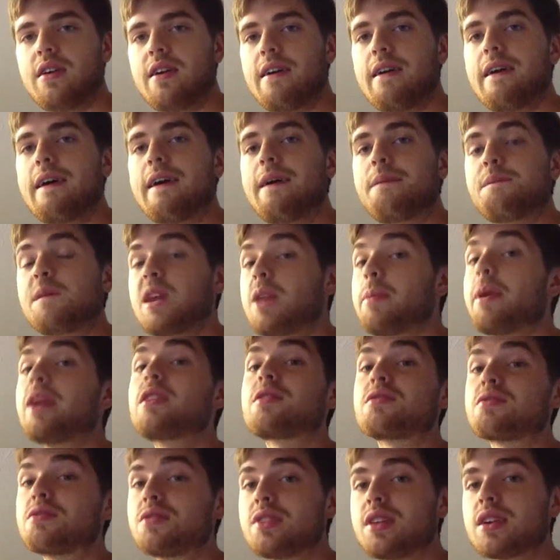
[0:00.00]
and it
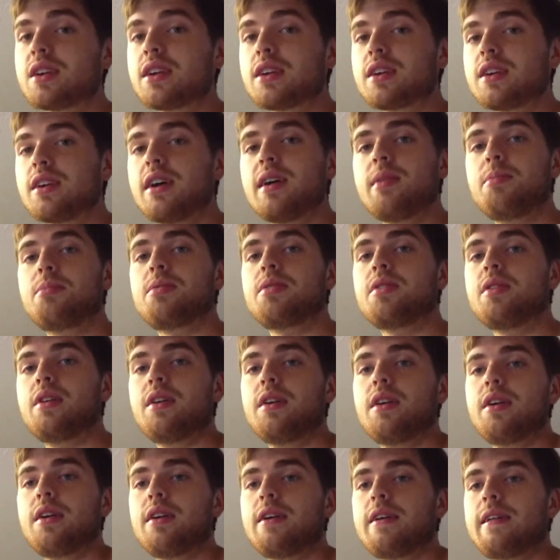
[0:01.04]
makes a really good cup.
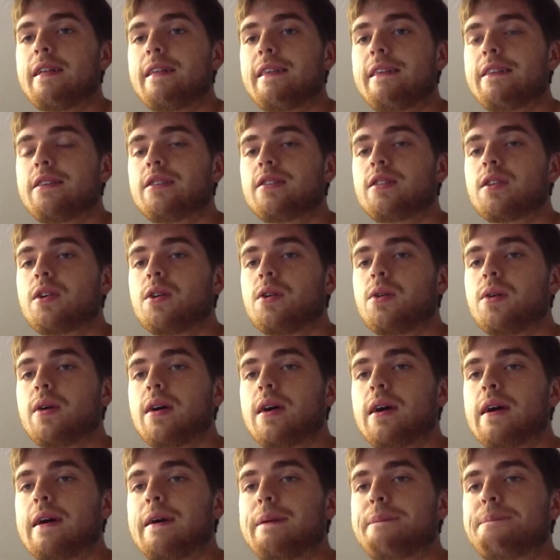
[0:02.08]

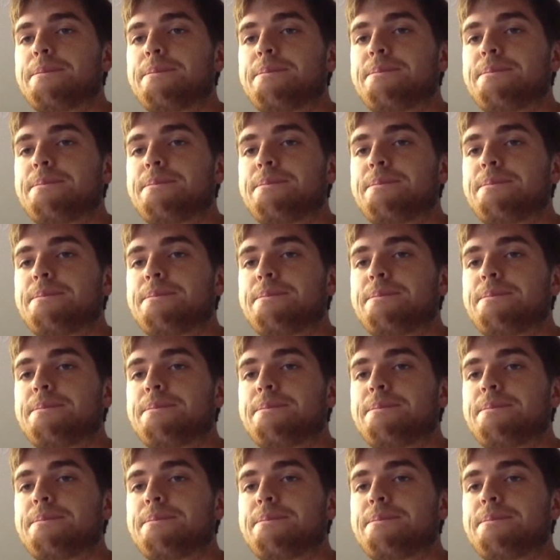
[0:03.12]
So